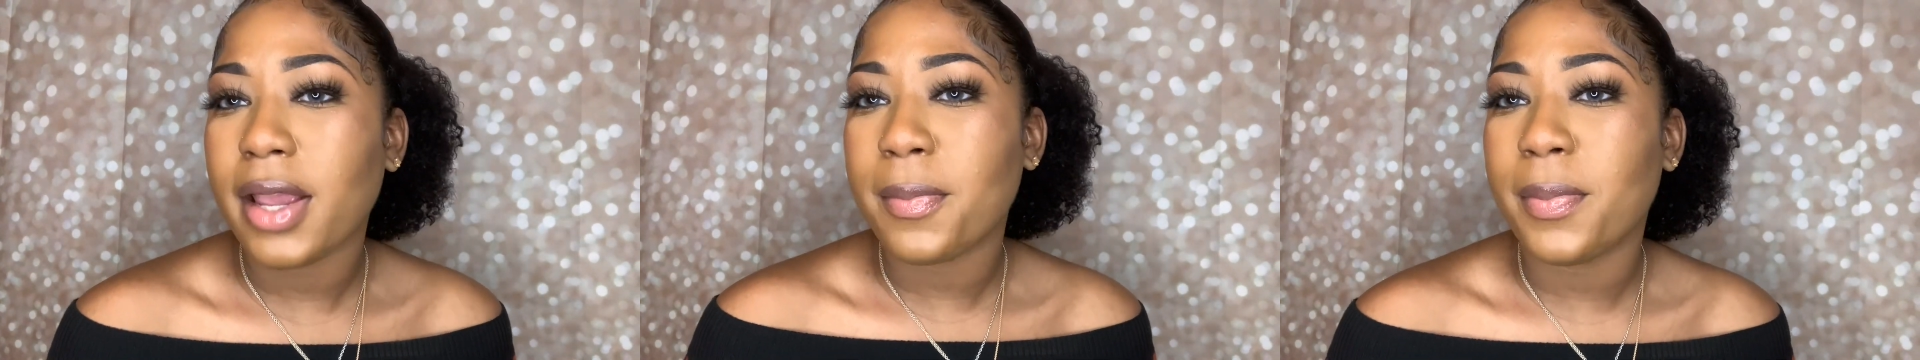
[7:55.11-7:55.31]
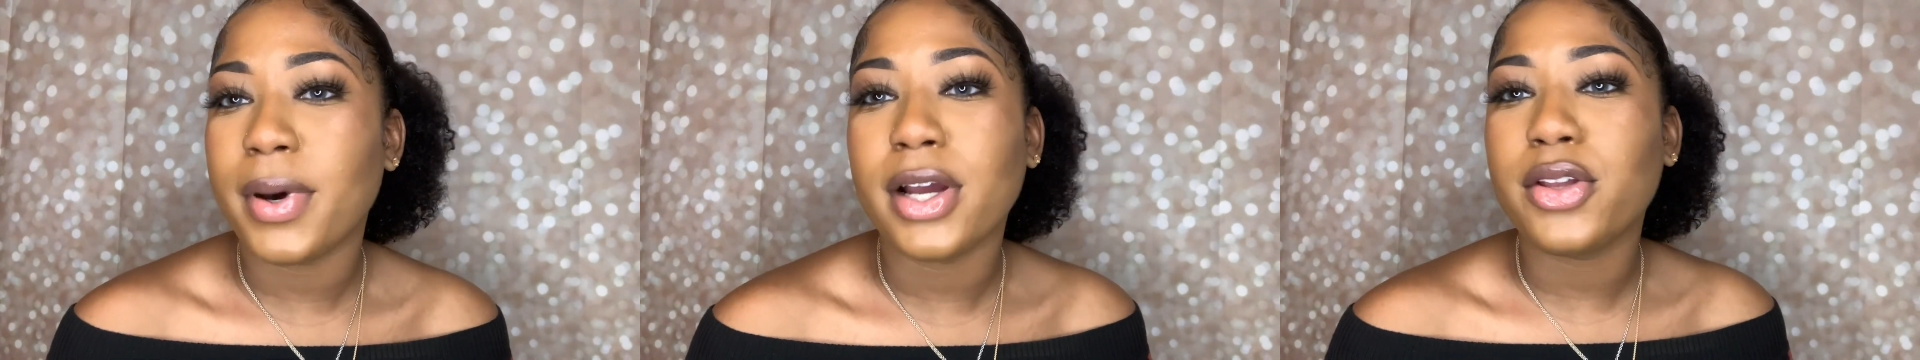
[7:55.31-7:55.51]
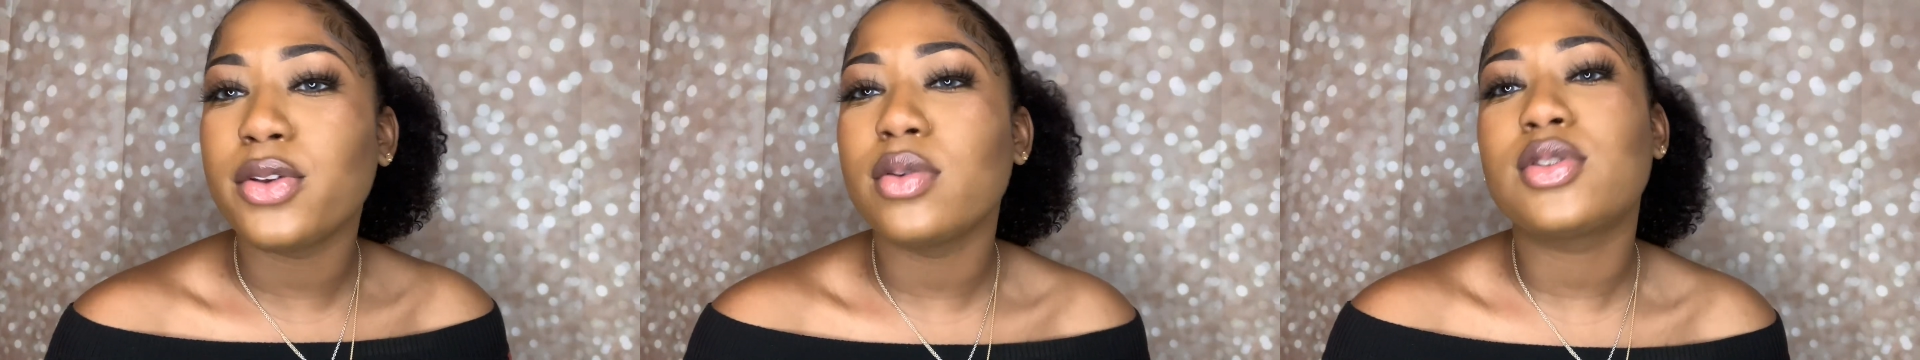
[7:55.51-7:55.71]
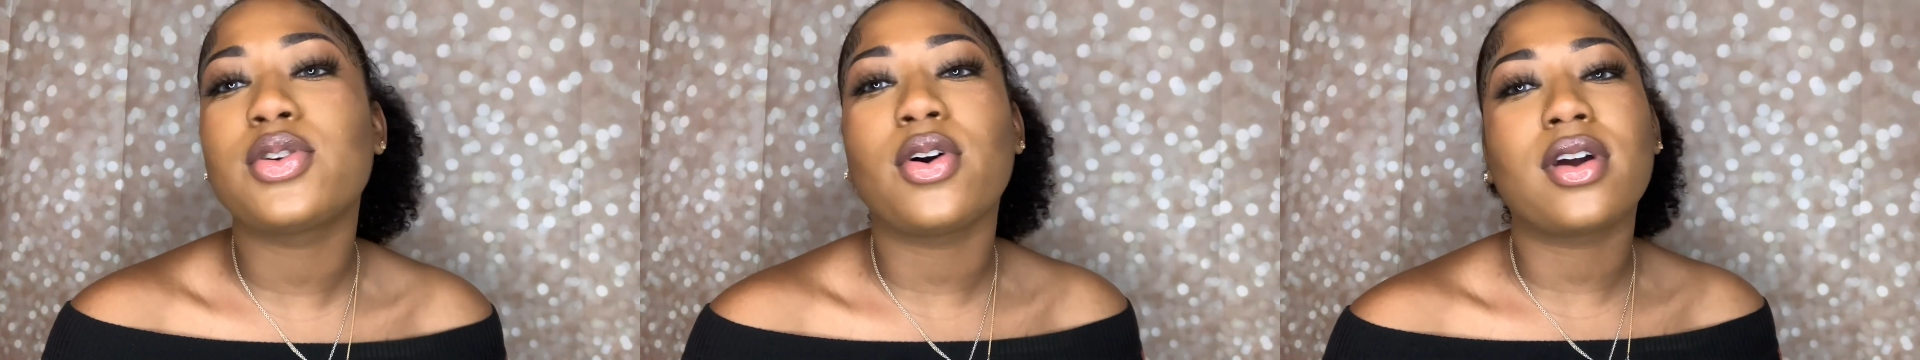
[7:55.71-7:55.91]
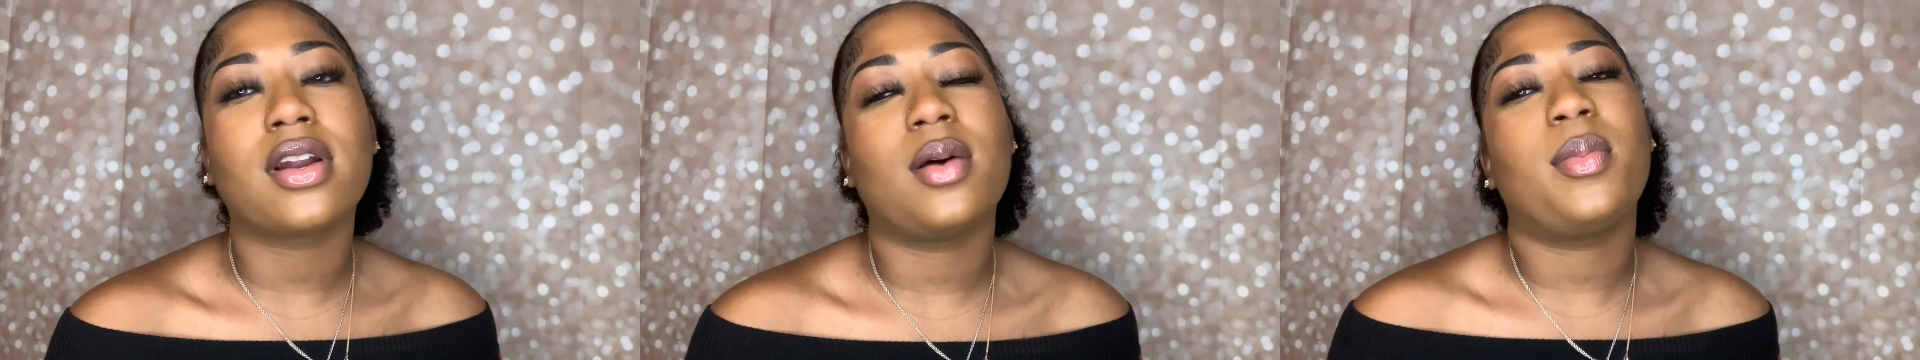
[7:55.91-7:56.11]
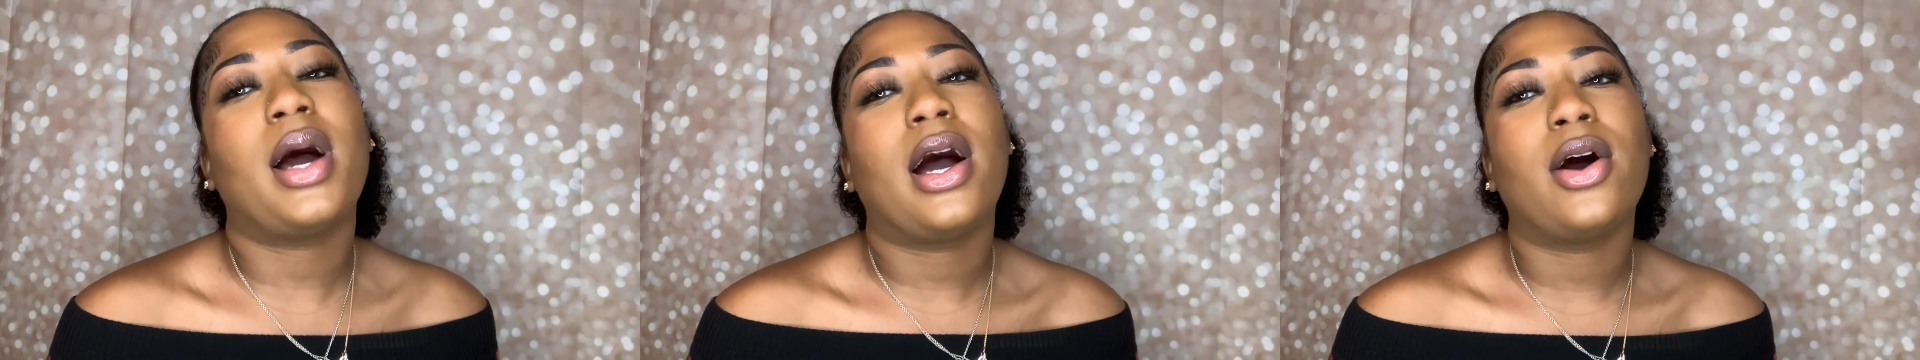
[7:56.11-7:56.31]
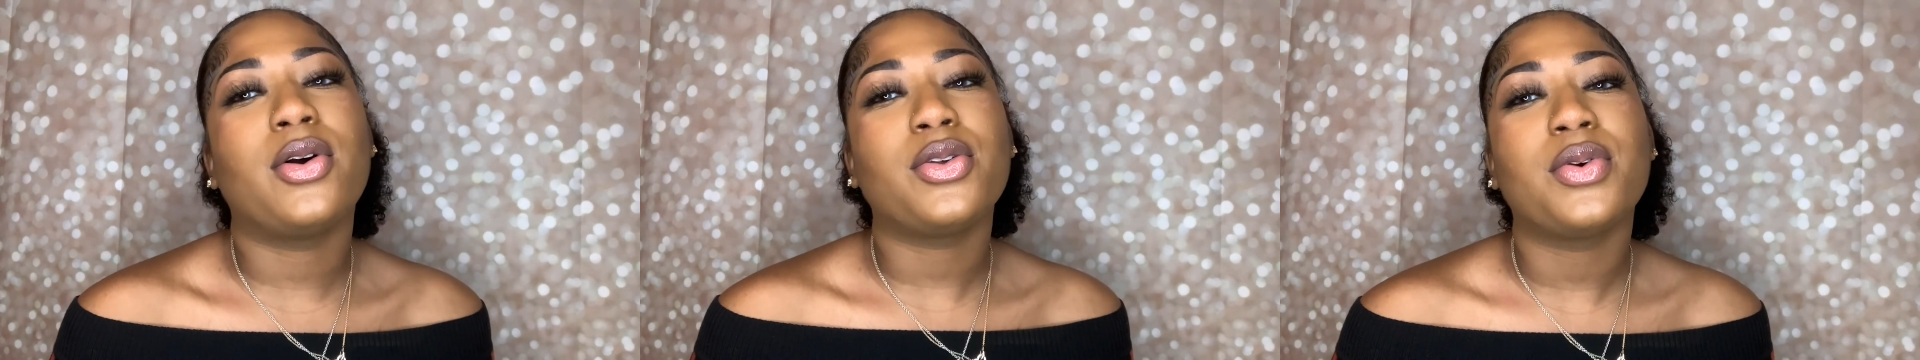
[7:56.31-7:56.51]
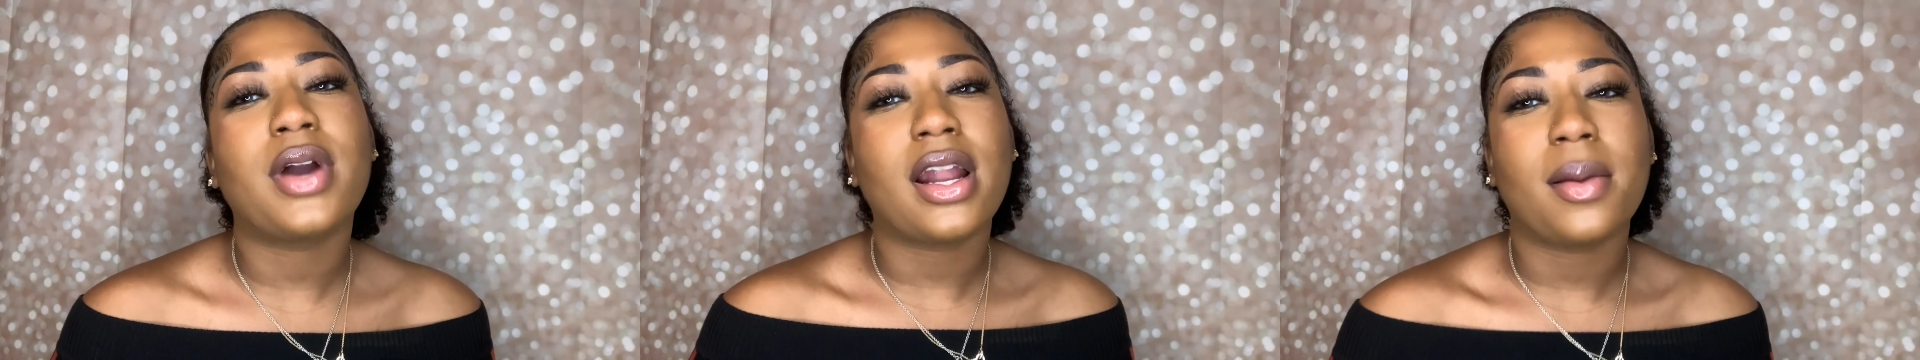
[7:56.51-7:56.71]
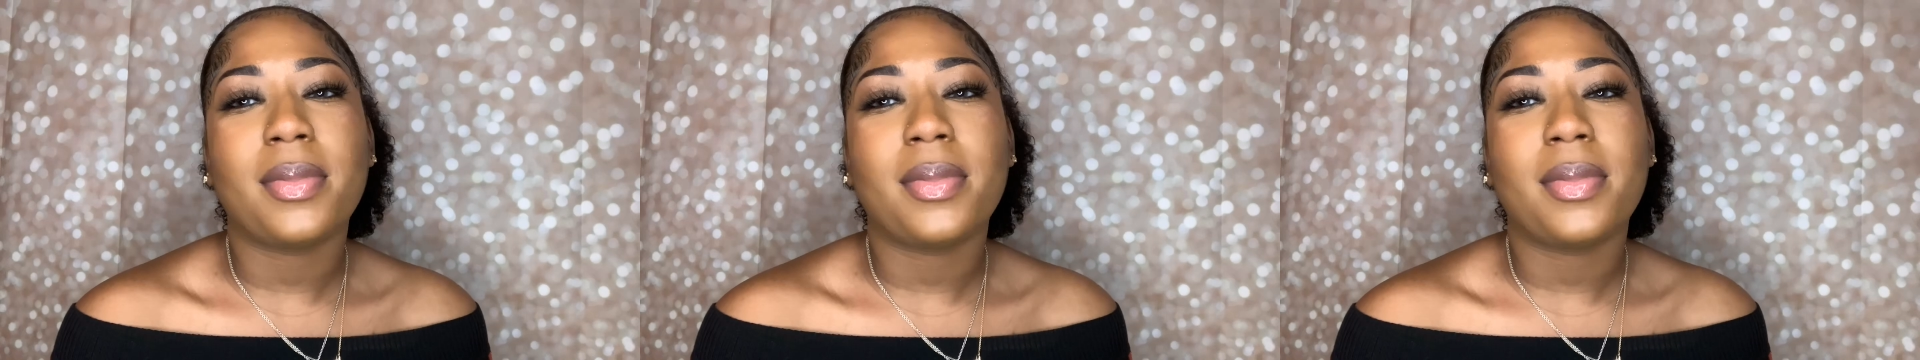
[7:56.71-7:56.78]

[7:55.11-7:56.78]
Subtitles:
But you talking about you got a